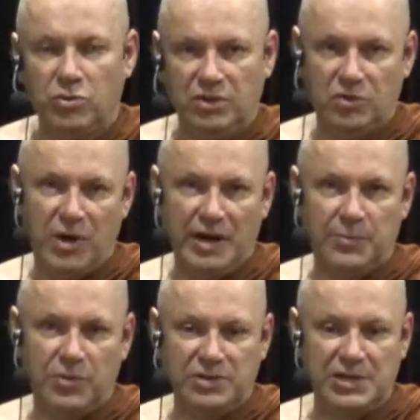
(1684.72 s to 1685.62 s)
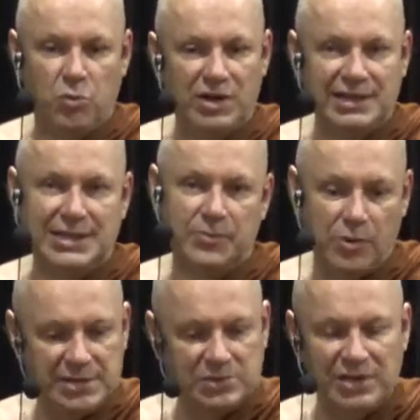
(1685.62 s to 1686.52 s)
the right process, what is that
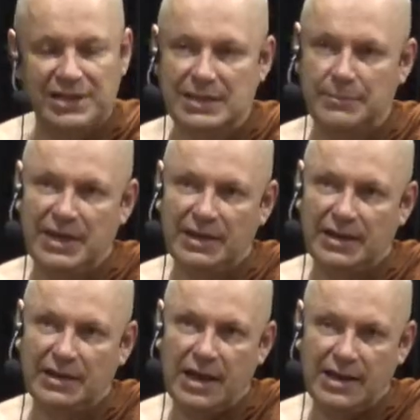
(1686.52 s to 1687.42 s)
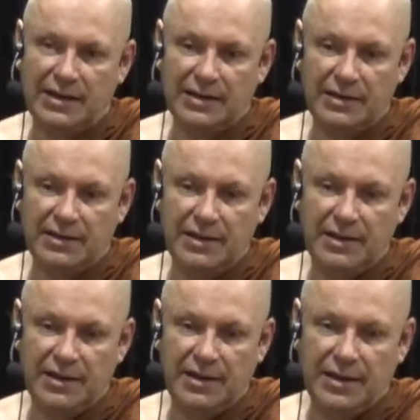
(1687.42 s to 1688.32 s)
process? Well, it's being kind,
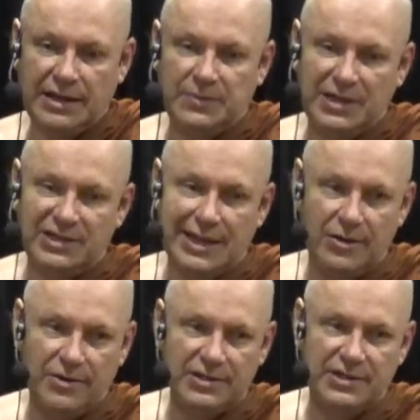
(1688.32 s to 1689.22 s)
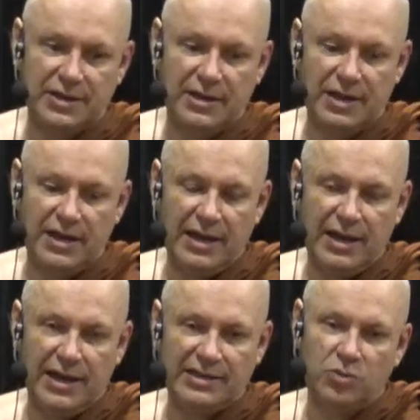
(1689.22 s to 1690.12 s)
it's being generous,
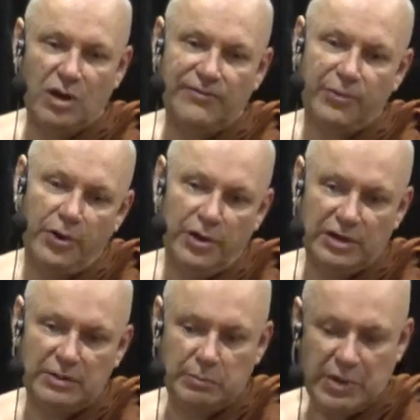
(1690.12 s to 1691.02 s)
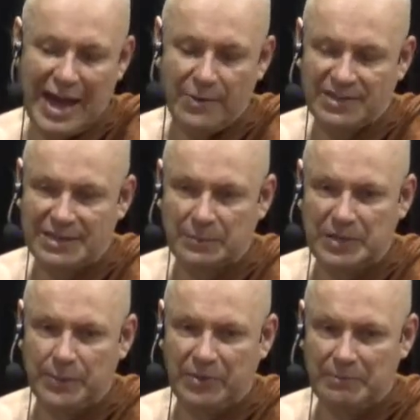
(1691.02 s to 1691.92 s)
it's to avoid harassing
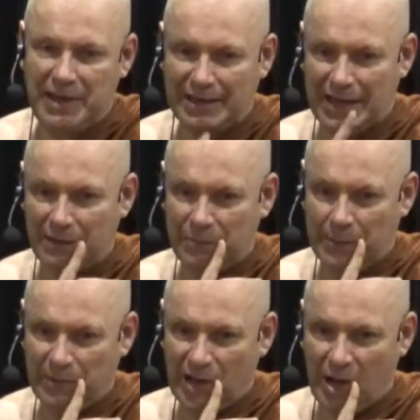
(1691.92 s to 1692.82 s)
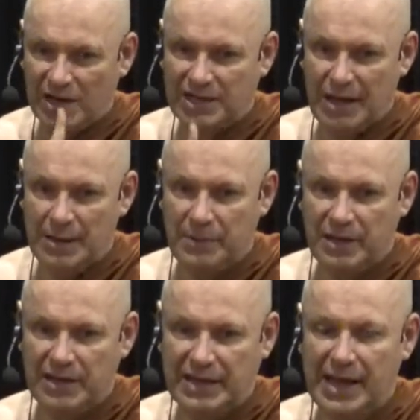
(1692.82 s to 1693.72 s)
people and make, giving people a hard time.
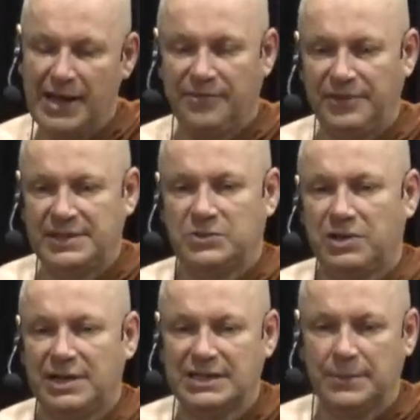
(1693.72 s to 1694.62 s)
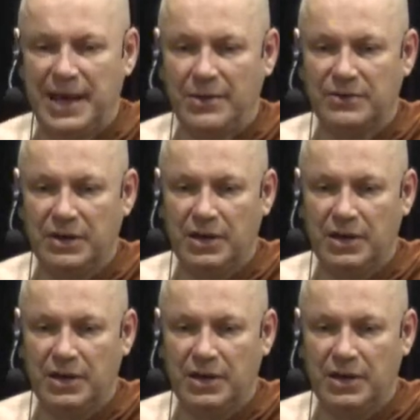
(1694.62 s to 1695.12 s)
Yeah, this is what it is about.